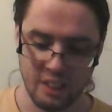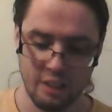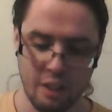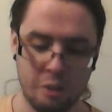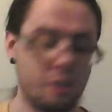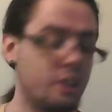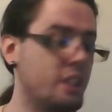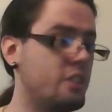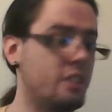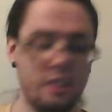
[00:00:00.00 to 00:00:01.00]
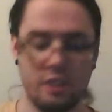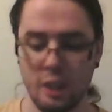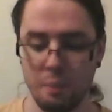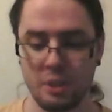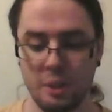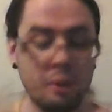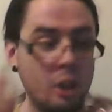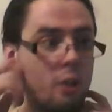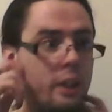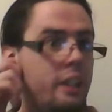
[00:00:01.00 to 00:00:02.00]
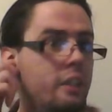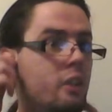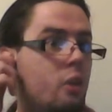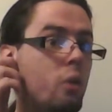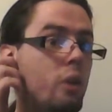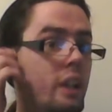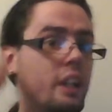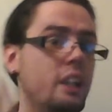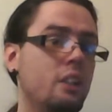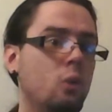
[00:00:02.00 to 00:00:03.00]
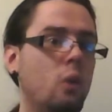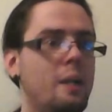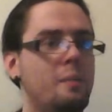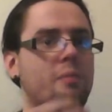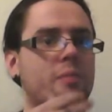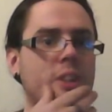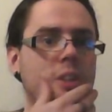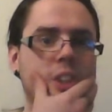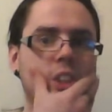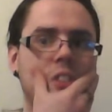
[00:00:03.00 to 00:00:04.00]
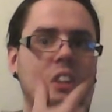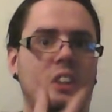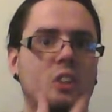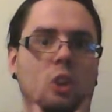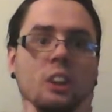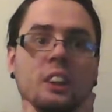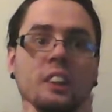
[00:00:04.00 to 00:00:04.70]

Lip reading: Yeah. So these tips seem to go in quite a bit further, which is really cool.